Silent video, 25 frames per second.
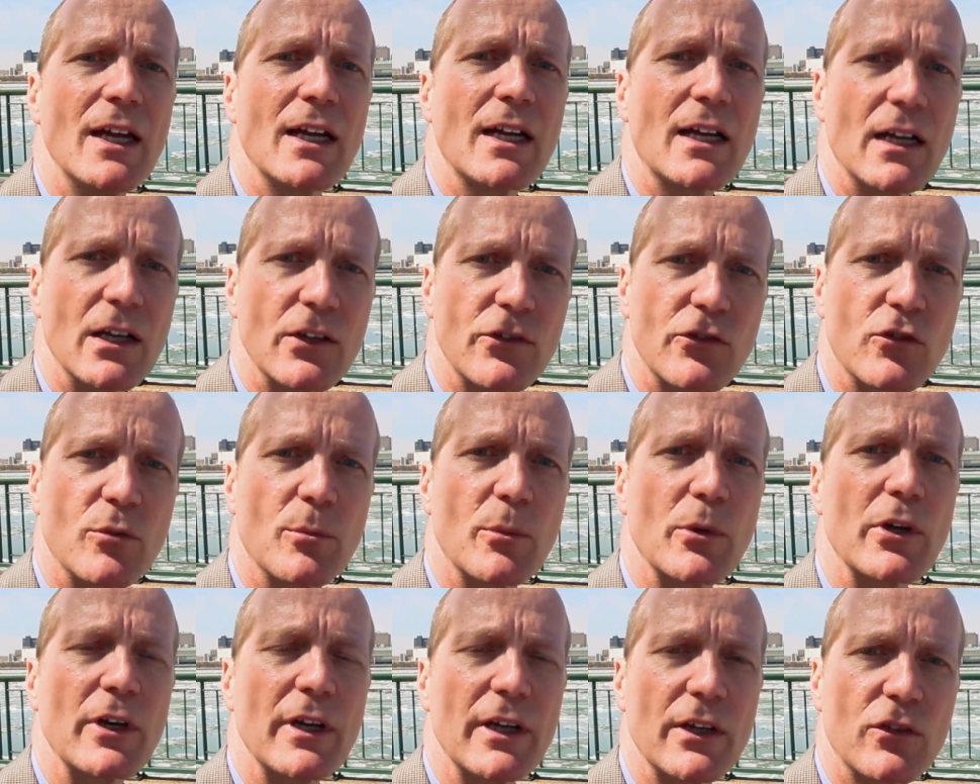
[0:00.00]

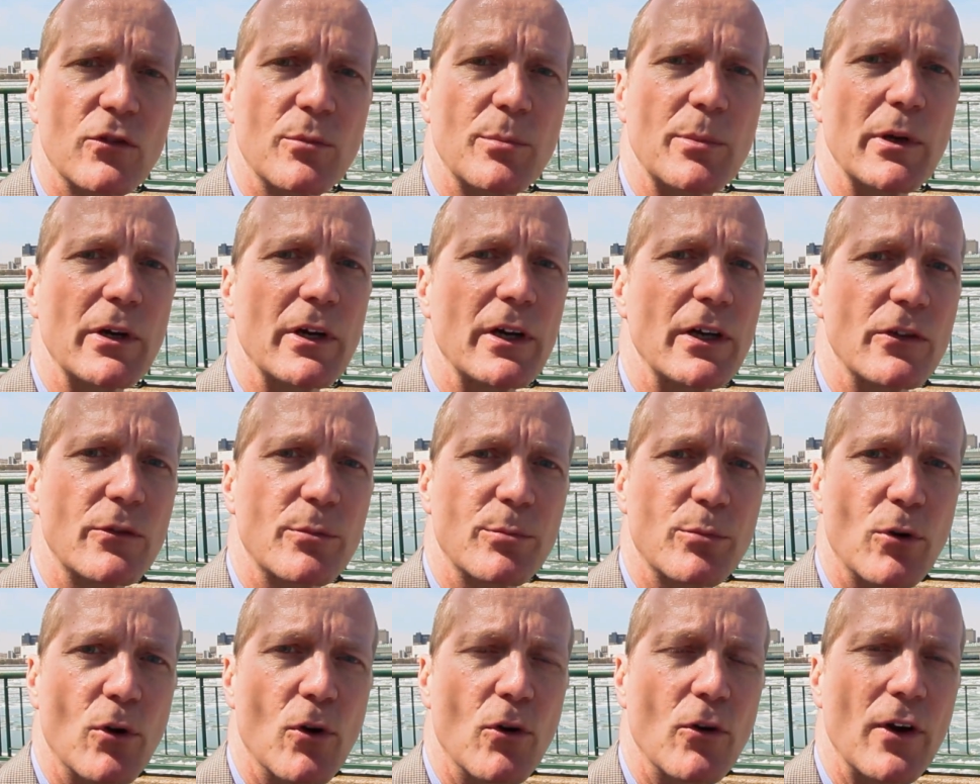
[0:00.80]
customer experience
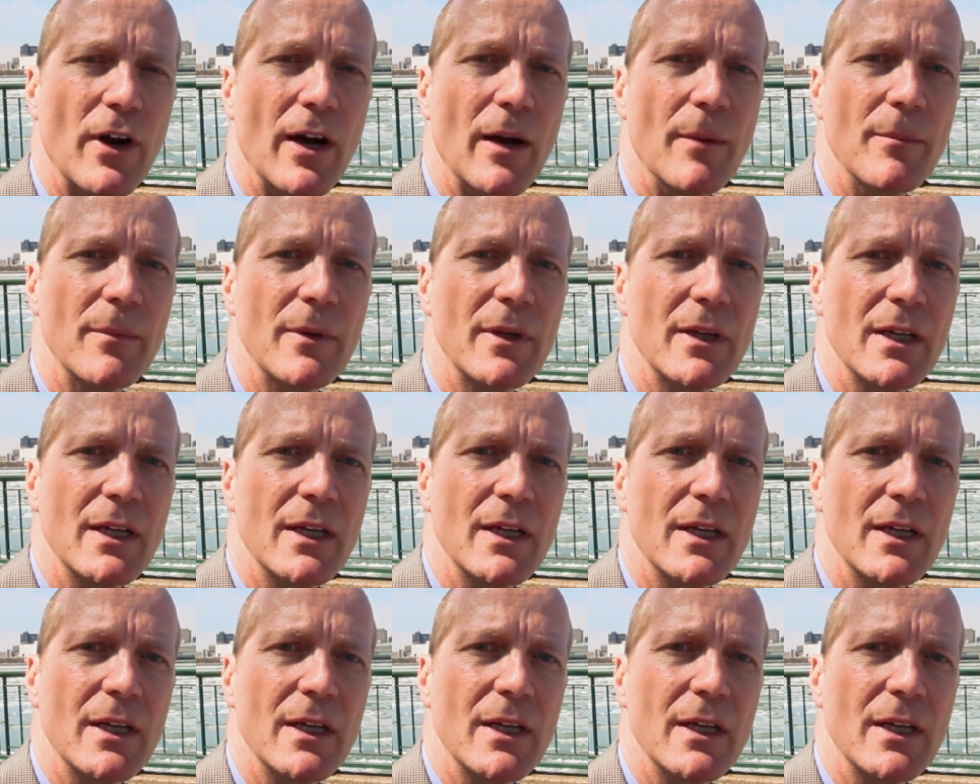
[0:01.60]
program?